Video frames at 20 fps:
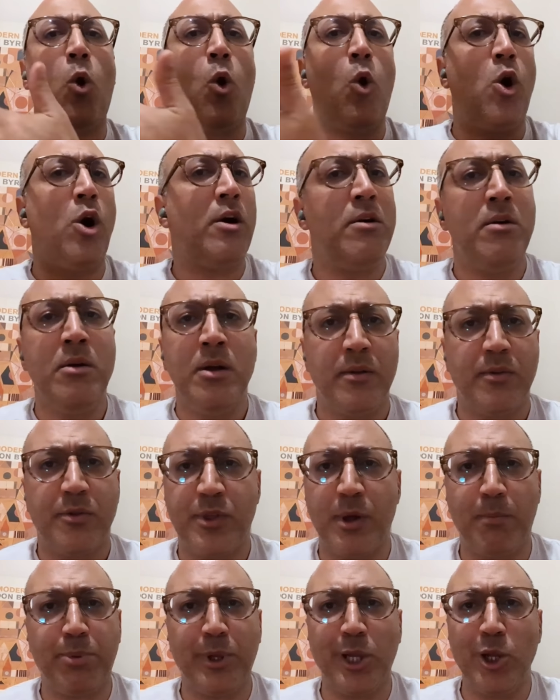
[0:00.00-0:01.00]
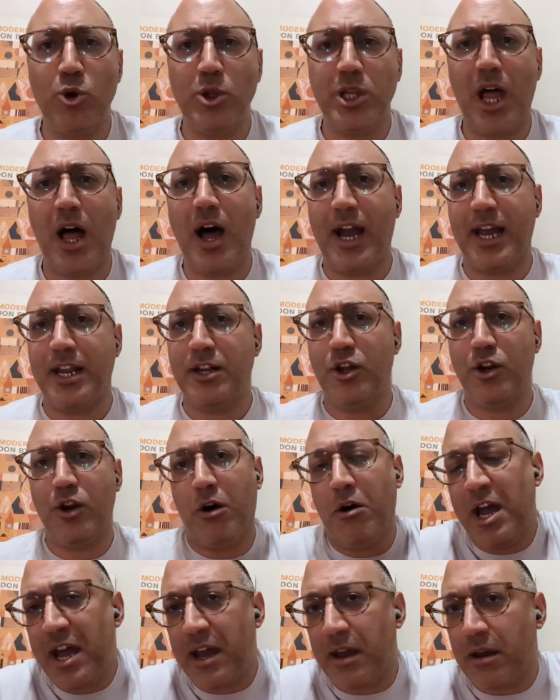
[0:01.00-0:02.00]
Or the blue line,
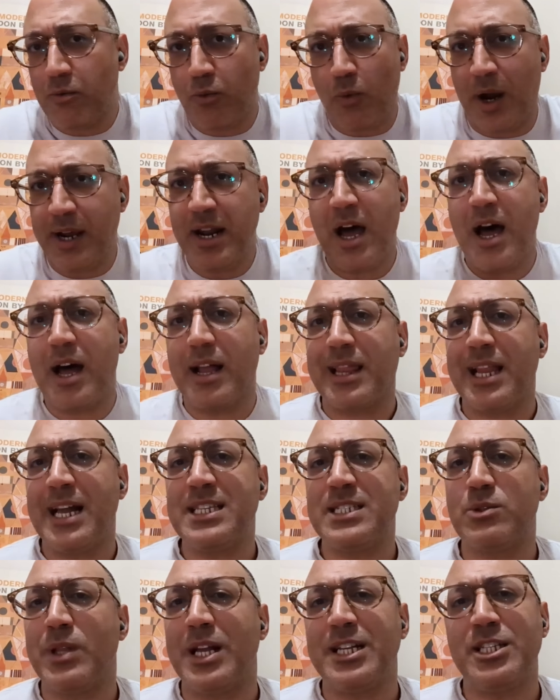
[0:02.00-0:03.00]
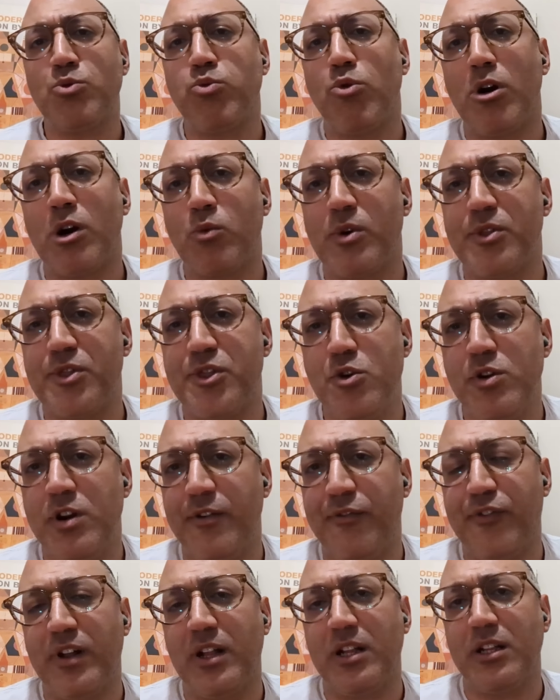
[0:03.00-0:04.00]
you know, hey, why not? Let's work with
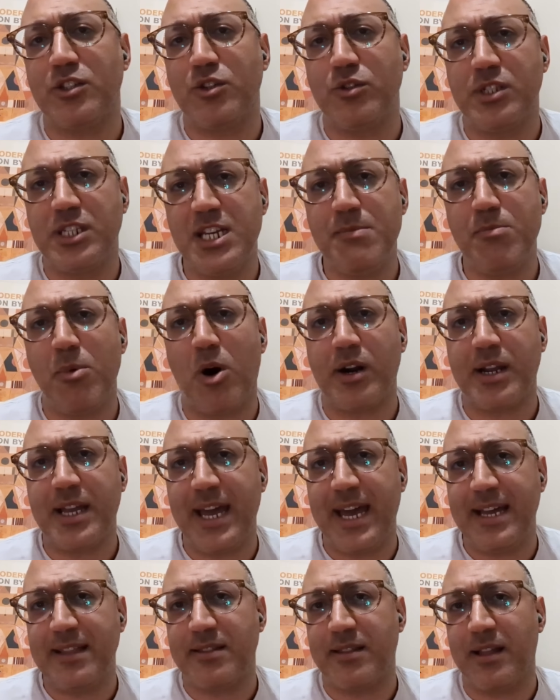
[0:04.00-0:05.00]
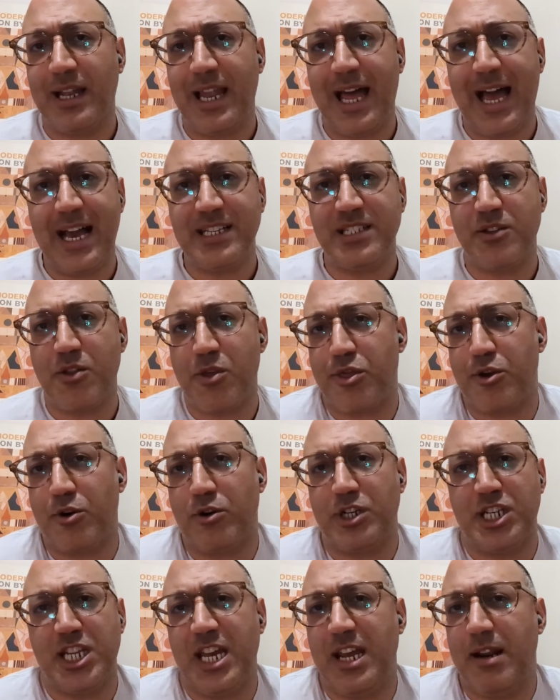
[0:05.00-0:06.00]
UNIFIL to demarcate the last
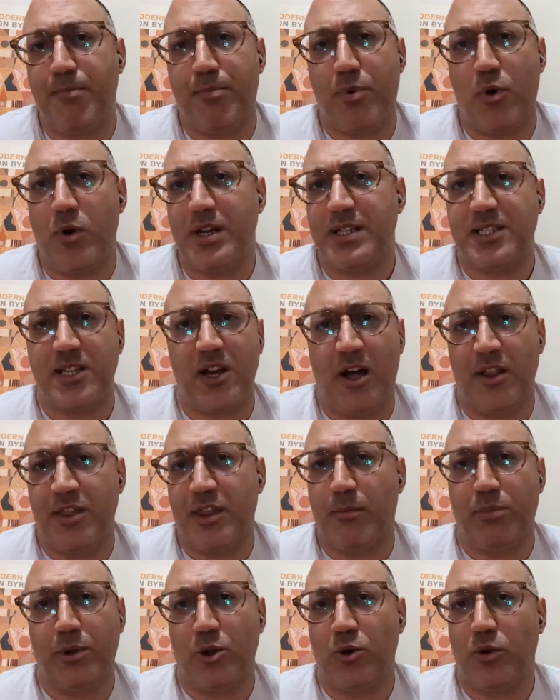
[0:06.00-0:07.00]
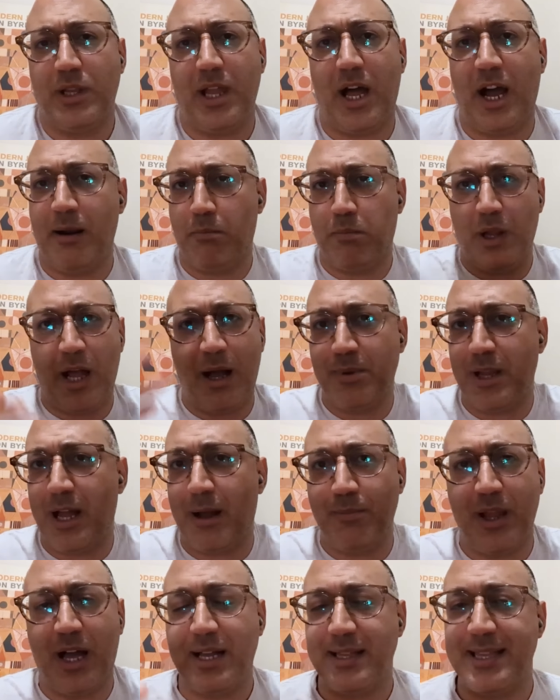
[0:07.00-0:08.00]
13 points on the blue line, blah,
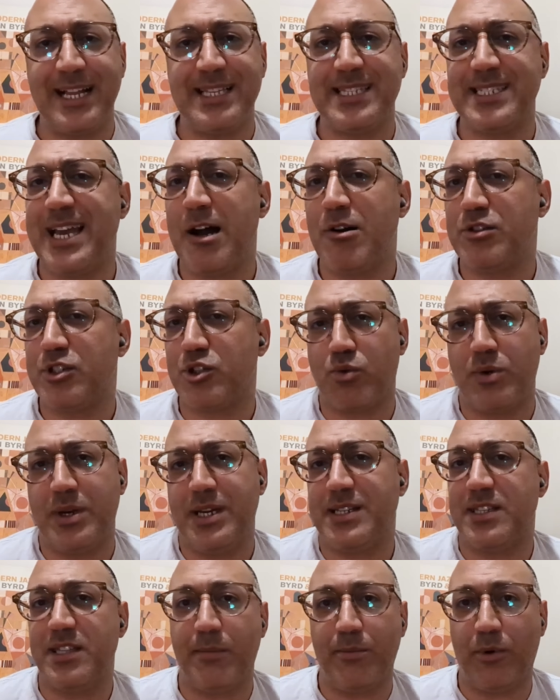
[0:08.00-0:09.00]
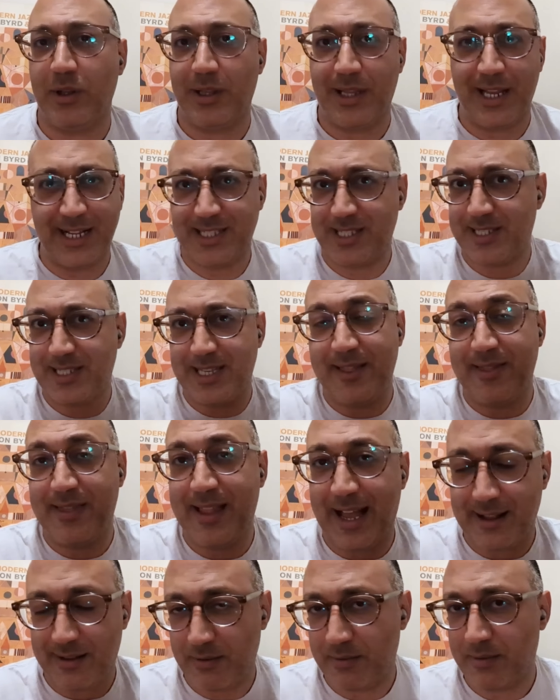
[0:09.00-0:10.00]
blah, blah. That sounds reasonable. Let's
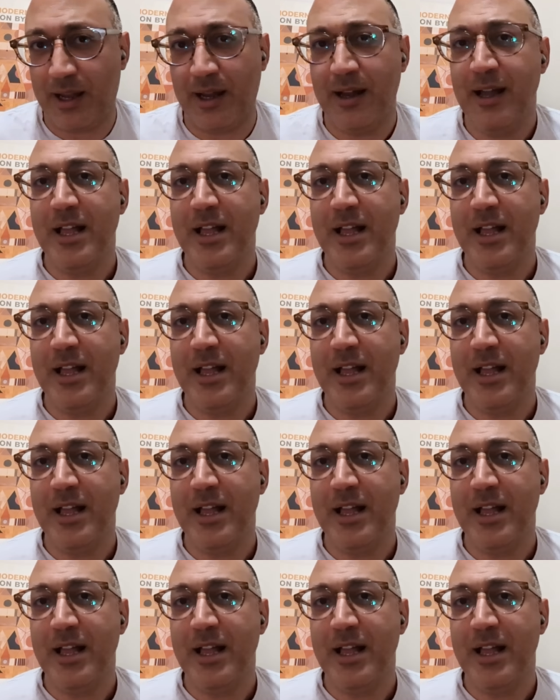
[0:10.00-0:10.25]
send that.